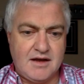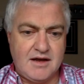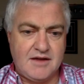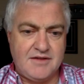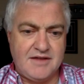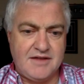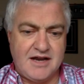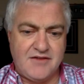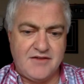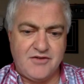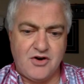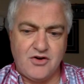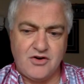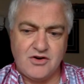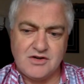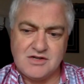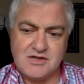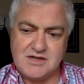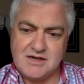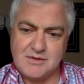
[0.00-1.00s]
the end of
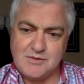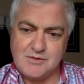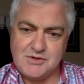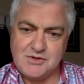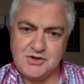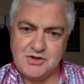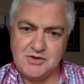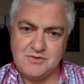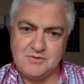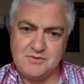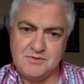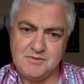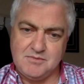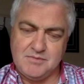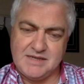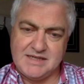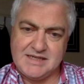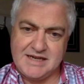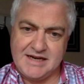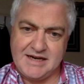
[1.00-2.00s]
August, I was due to
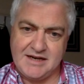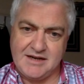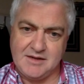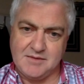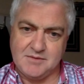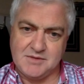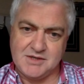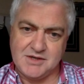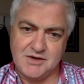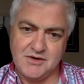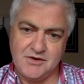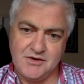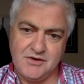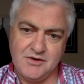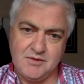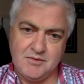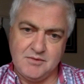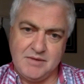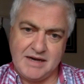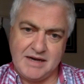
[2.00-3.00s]
be taking them
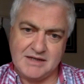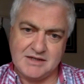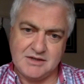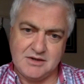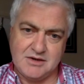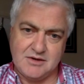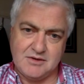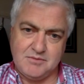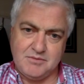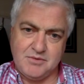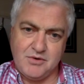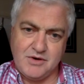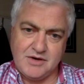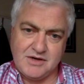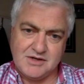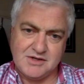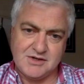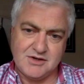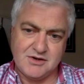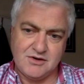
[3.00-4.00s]
back to their boarding
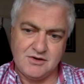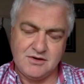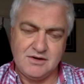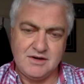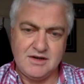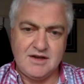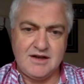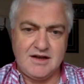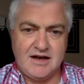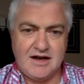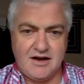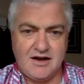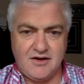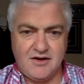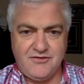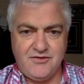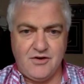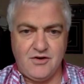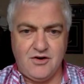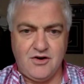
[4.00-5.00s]
school. I got a
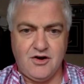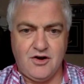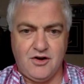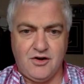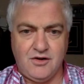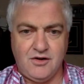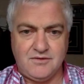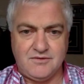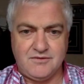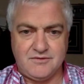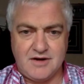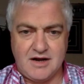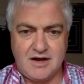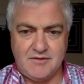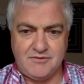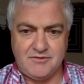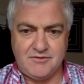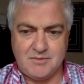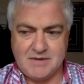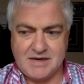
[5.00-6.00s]
phone call
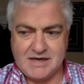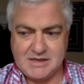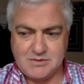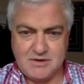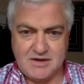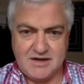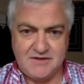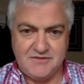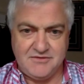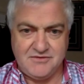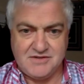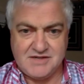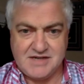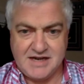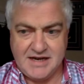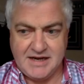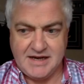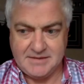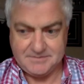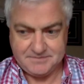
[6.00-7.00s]
from my ex-wife
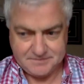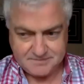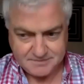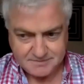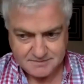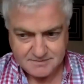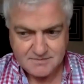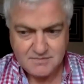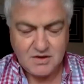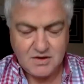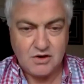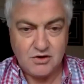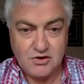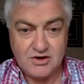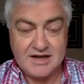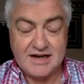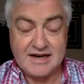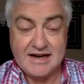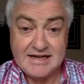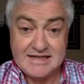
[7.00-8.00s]
saying, look,
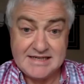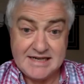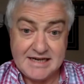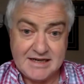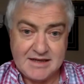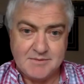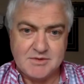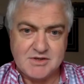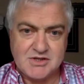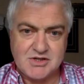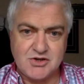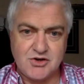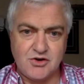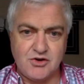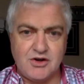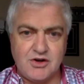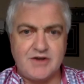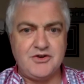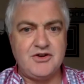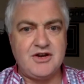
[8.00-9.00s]
can I take them to
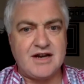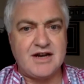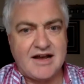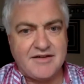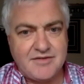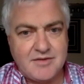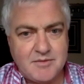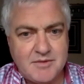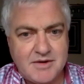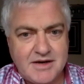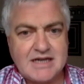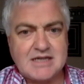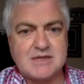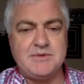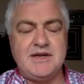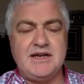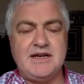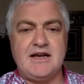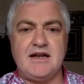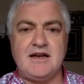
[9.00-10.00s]
school and you can have them the next
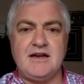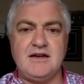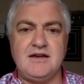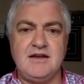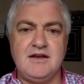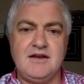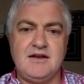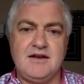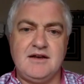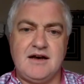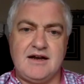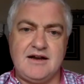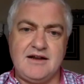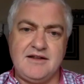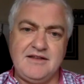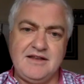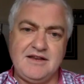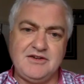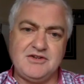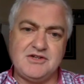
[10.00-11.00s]
weekend? And in
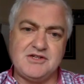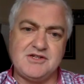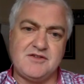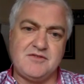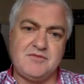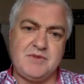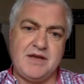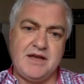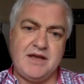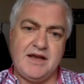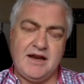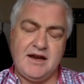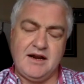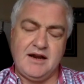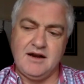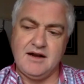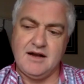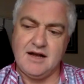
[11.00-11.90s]
the interest of being